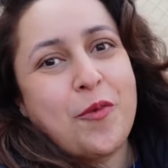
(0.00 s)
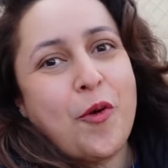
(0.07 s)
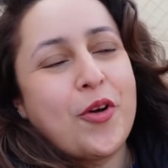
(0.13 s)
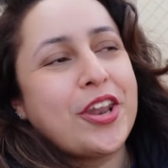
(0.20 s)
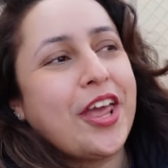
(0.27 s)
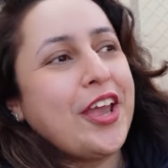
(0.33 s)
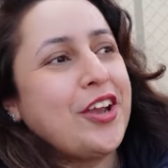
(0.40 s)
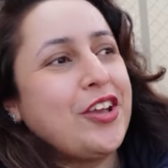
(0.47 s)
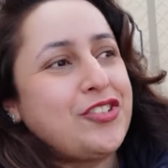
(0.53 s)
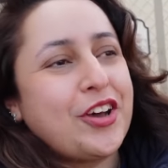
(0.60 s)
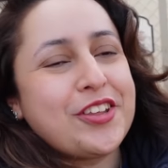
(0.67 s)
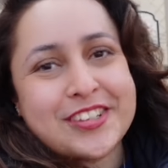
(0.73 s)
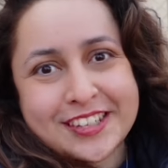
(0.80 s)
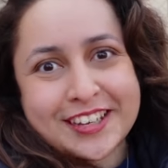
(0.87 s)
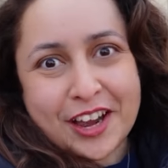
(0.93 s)
warning
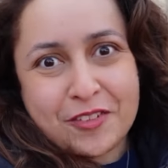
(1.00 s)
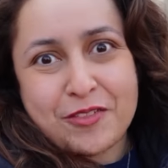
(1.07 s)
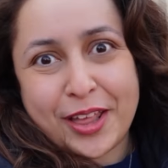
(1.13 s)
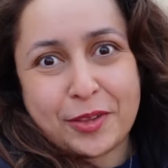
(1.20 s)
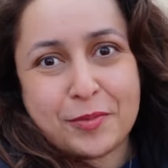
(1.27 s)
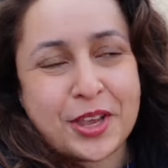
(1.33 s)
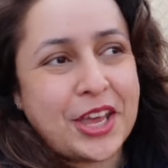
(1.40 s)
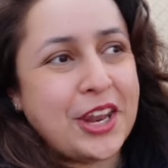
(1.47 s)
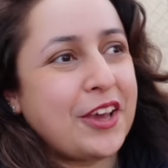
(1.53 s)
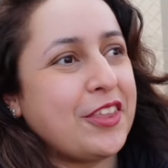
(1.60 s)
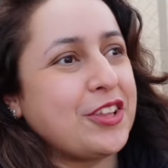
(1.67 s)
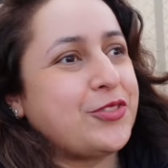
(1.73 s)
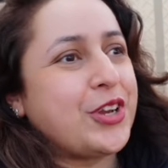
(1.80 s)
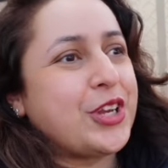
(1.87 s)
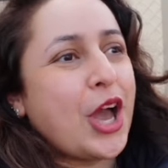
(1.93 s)
just uh, at the beginning of
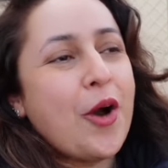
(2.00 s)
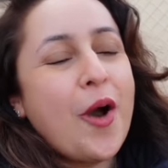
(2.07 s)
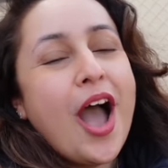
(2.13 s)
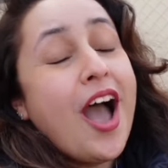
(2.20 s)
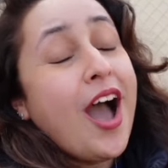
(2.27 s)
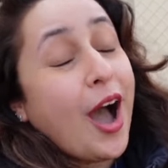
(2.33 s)
this video.